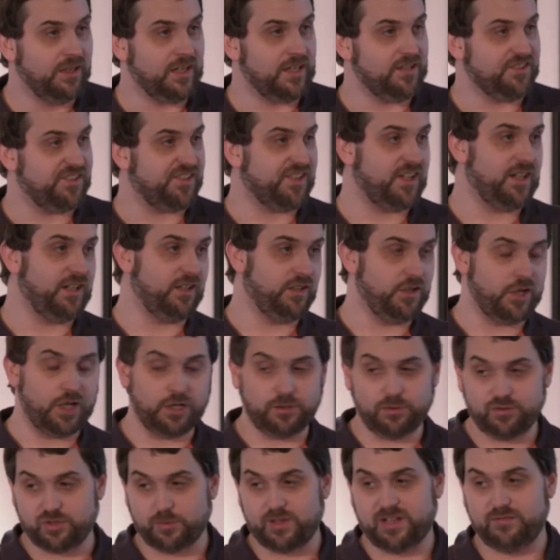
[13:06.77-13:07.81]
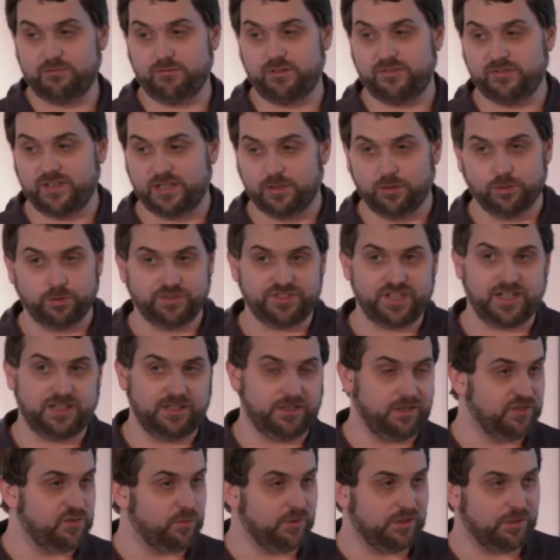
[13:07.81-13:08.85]
in saying no to everything or
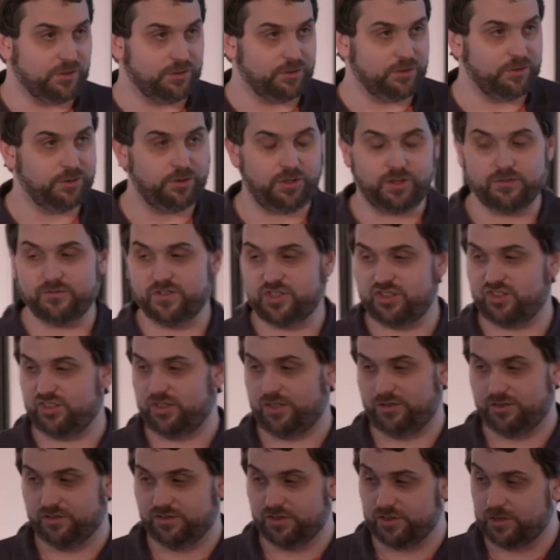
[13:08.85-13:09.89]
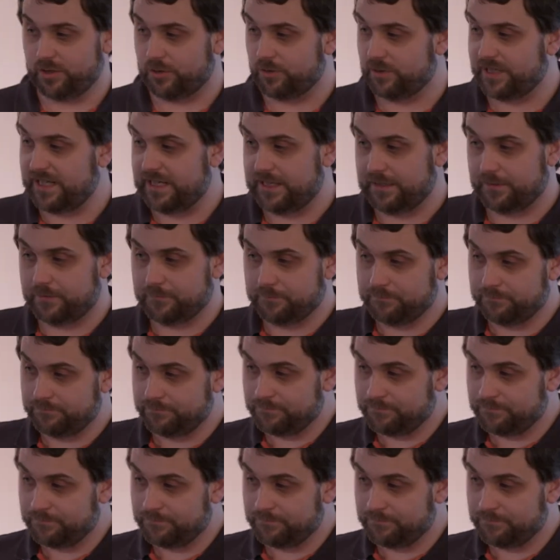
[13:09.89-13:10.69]
telling us we've got to look at the sun to log in.